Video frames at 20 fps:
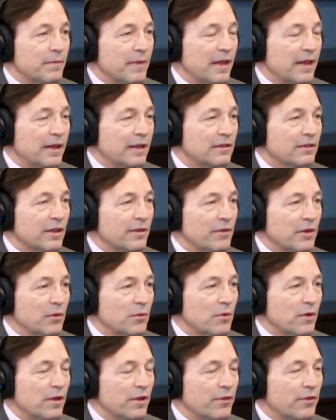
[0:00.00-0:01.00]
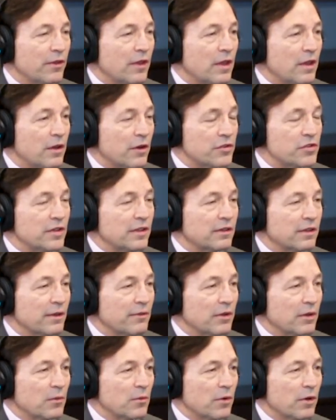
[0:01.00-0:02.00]
and he's living with or she's
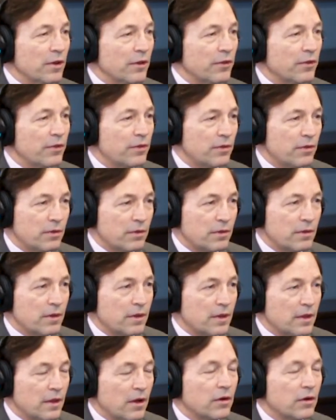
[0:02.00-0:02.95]
living with her parents.